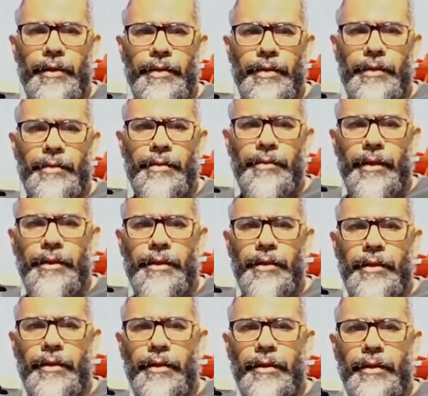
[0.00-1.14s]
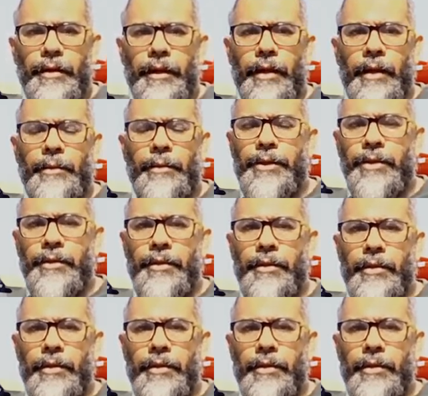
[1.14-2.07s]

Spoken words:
stimulated emission